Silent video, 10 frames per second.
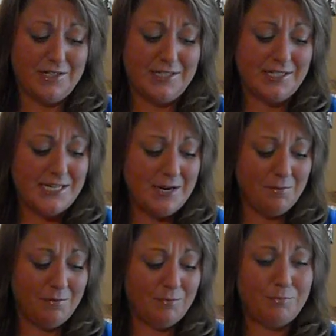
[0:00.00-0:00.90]
a
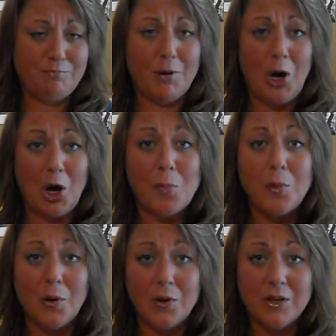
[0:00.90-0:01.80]
deep
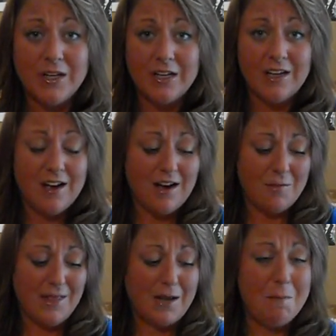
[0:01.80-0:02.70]
purple,
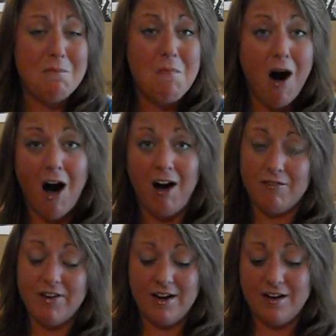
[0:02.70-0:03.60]
um, like a
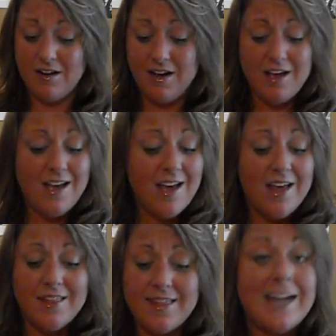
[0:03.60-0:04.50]
mauve. And
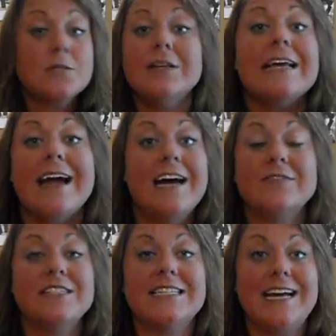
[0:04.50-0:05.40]
that's one thing I
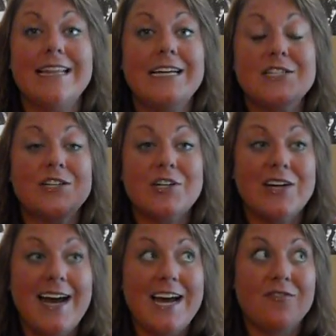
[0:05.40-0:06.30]
have to say. These are
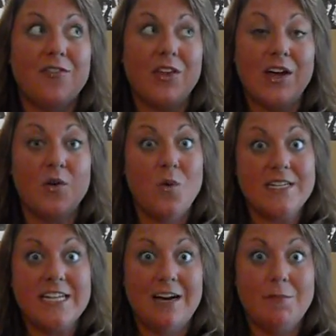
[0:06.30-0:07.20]
great for like a
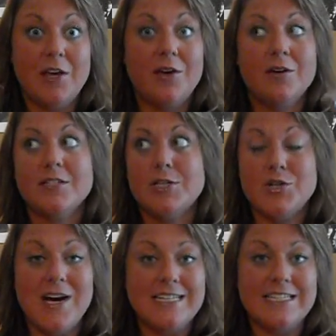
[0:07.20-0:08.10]
one-time use,
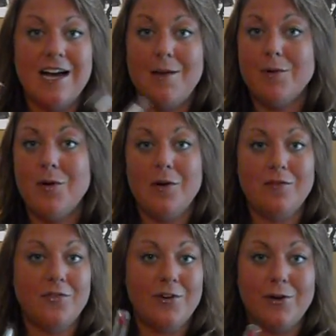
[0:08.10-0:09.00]
dress up,
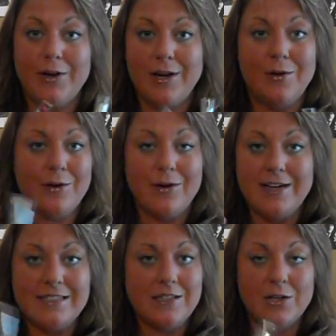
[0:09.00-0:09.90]
going for, you know, a
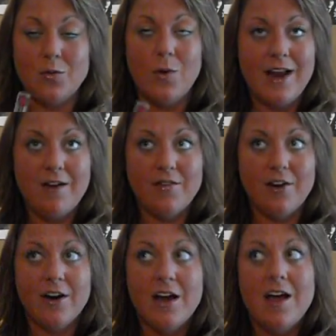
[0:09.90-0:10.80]
crazy look,
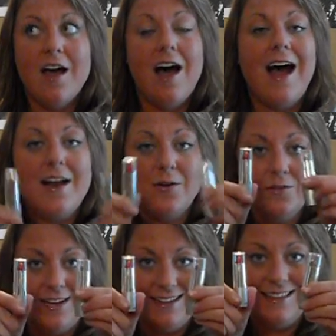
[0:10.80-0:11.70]
whatever. I don't
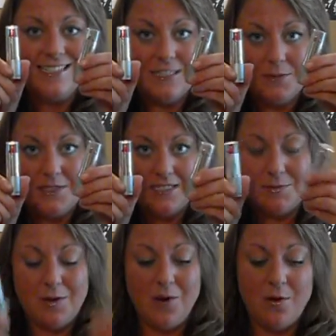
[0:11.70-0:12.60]
like these lipsticks
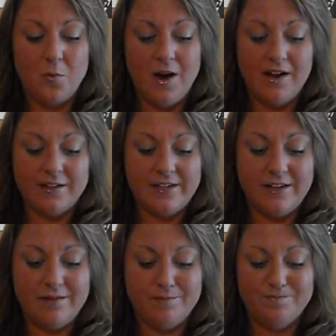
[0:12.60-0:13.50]
by Wet n Wild.
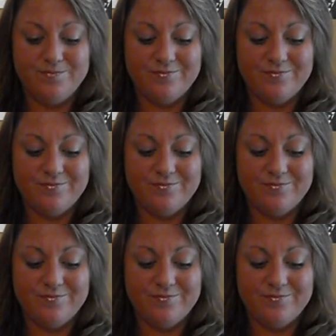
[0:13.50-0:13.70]
Um,